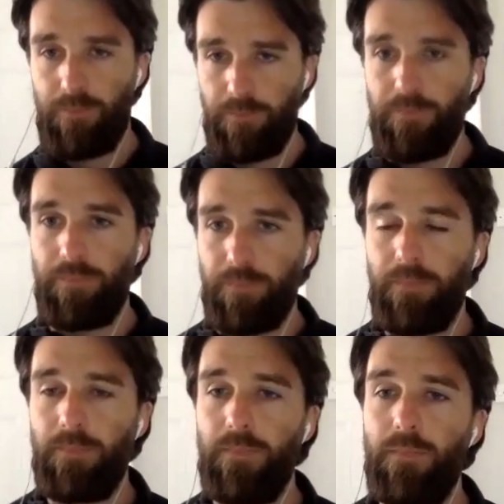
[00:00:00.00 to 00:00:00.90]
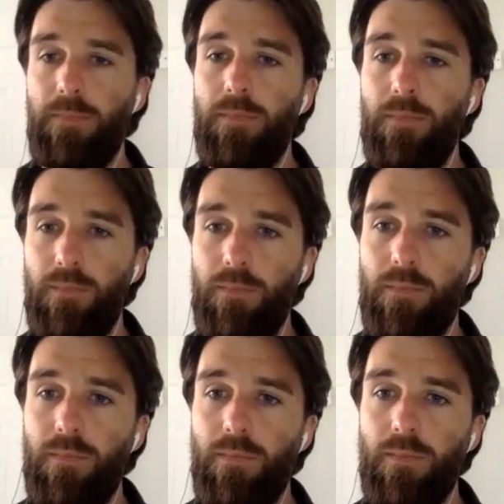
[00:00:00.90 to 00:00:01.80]

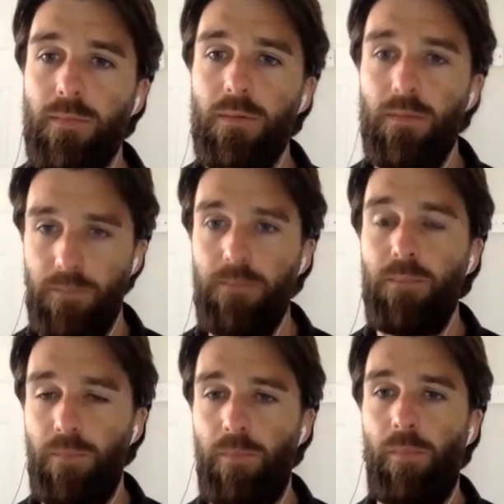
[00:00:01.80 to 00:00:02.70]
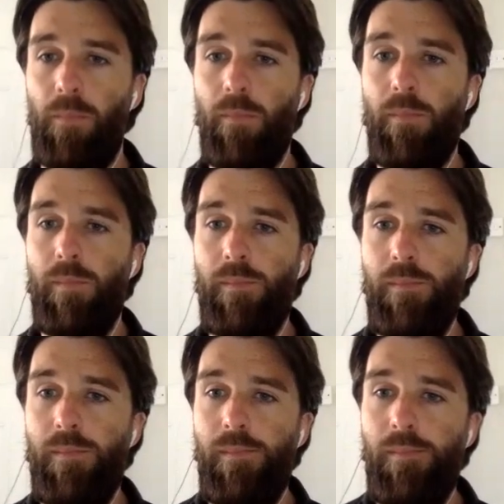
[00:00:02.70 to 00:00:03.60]

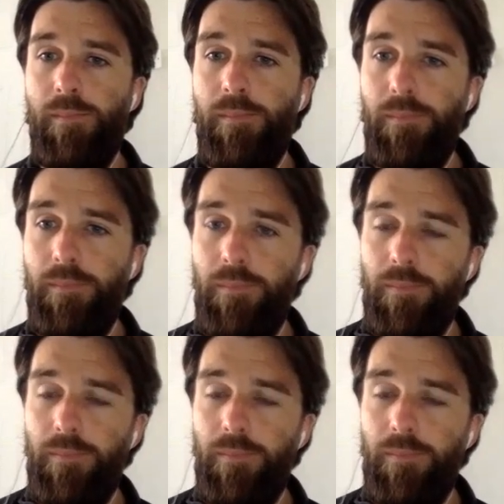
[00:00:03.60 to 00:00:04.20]
No words are spoken by the person on screen.